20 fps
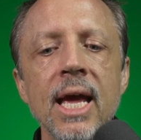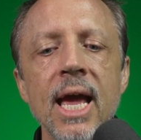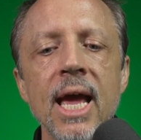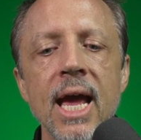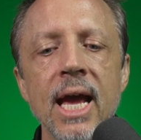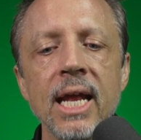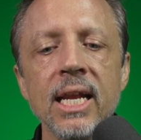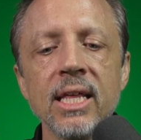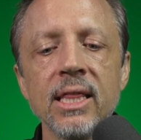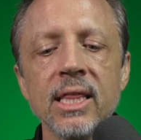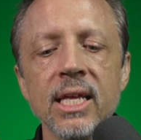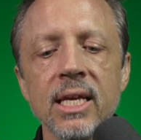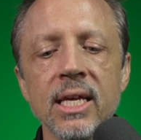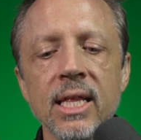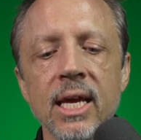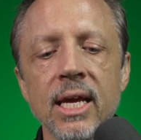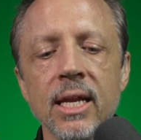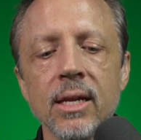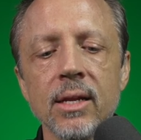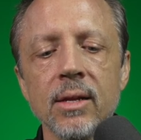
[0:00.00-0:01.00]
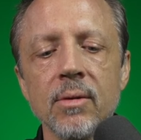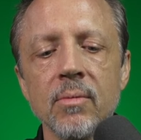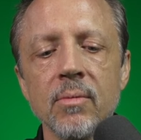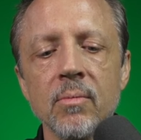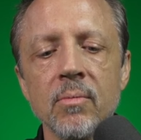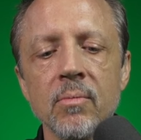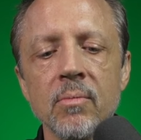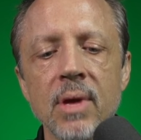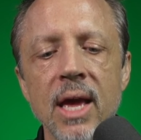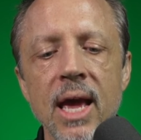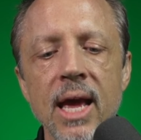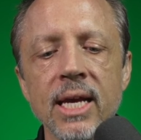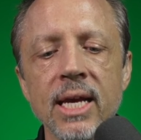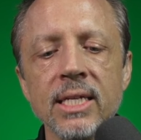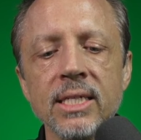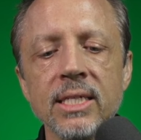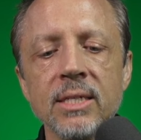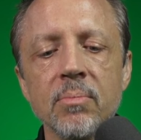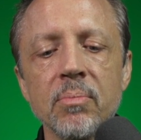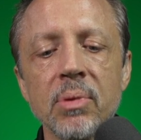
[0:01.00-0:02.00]
Anything that
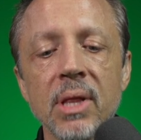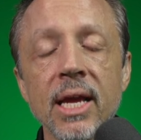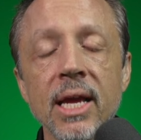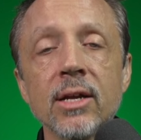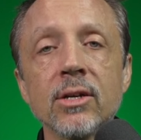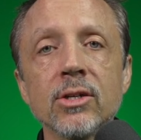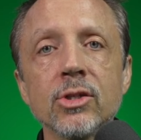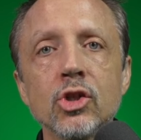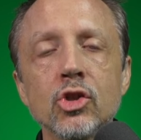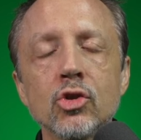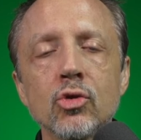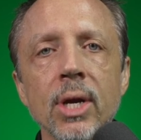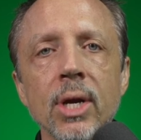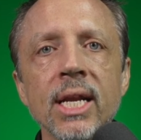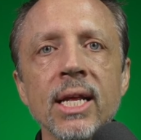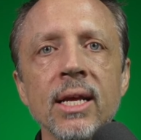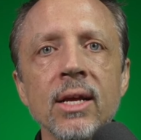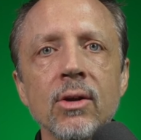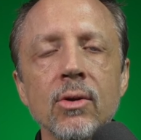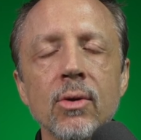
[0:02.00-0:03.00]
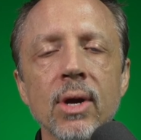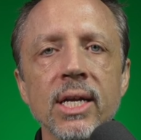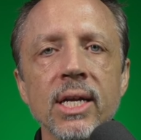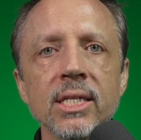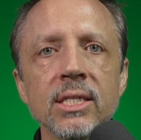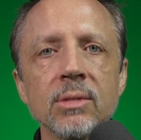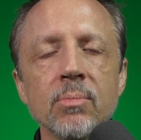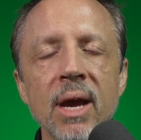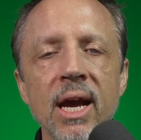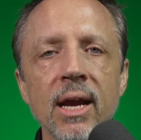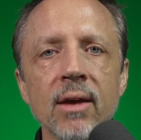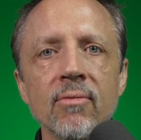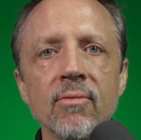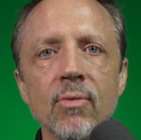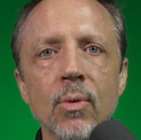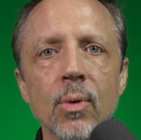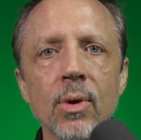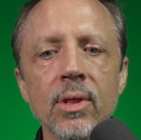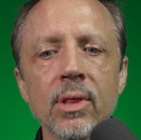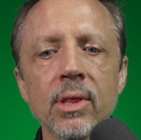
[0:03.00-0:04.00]
is players trading credits back and
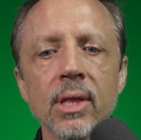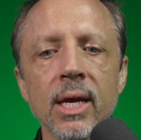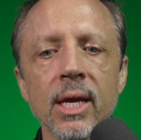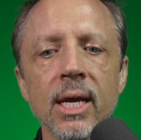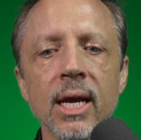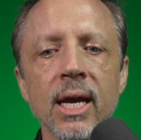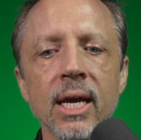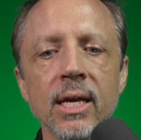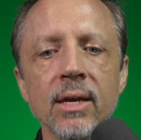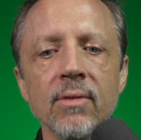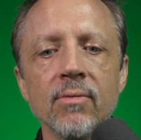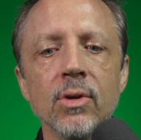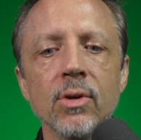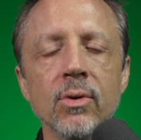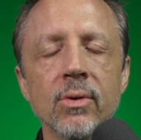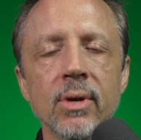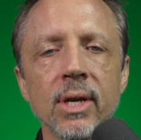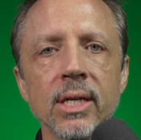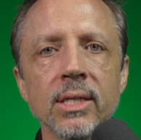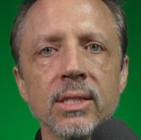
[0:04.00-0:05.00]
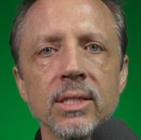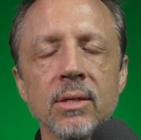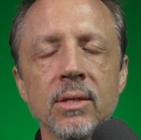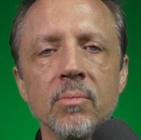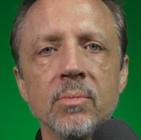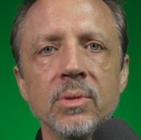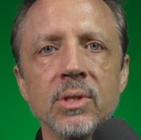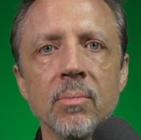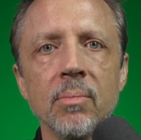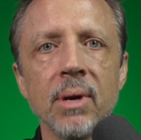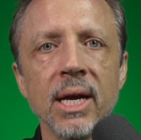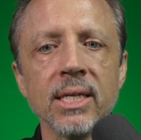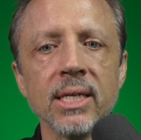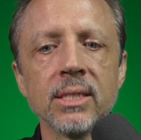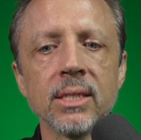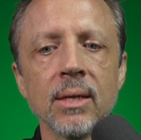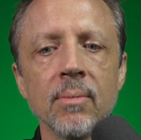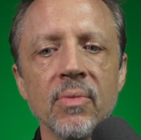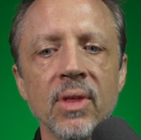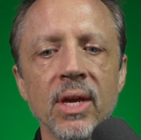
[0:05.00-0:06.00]
forth. Like I give you credits to, to buy
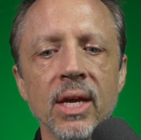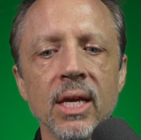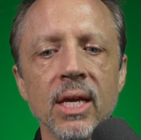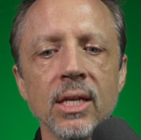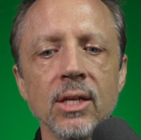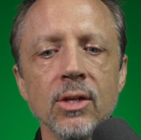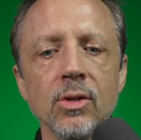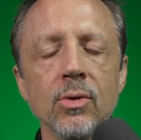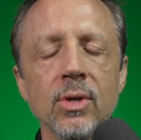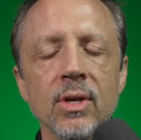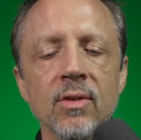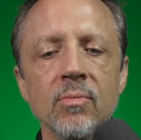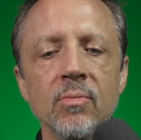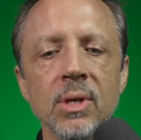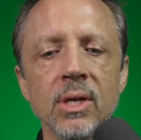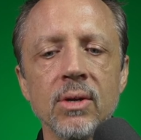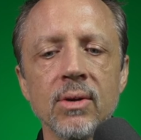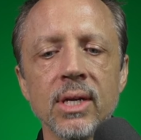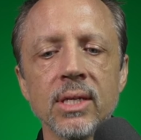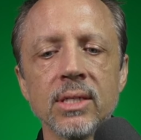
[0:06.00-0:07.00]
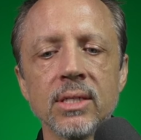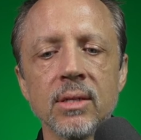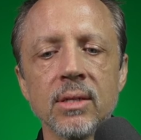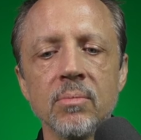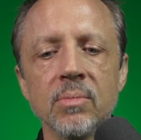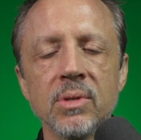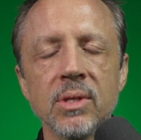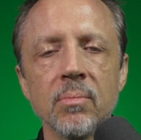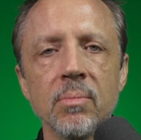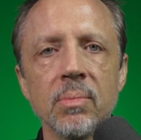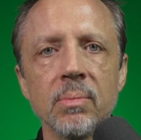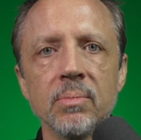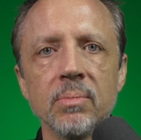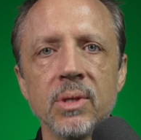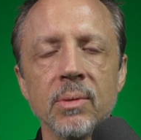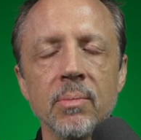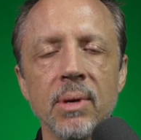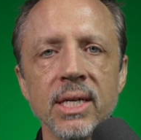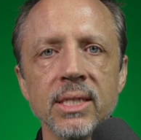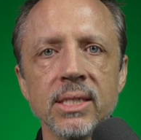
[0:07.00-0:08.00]
something and you give me credits to, to, to
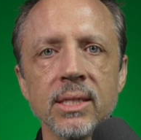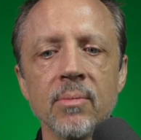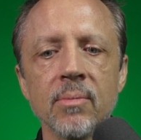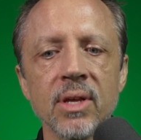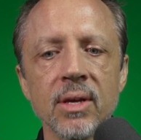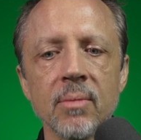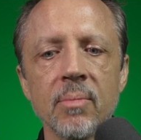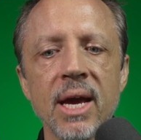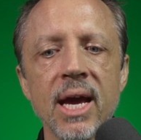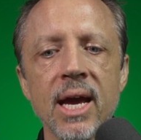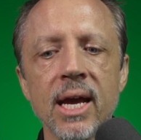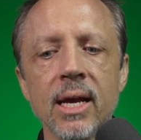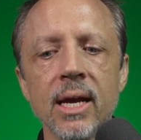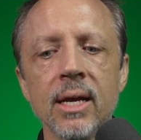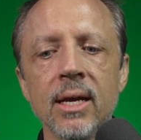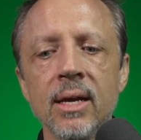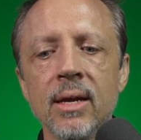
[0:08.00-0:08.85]
buy something back.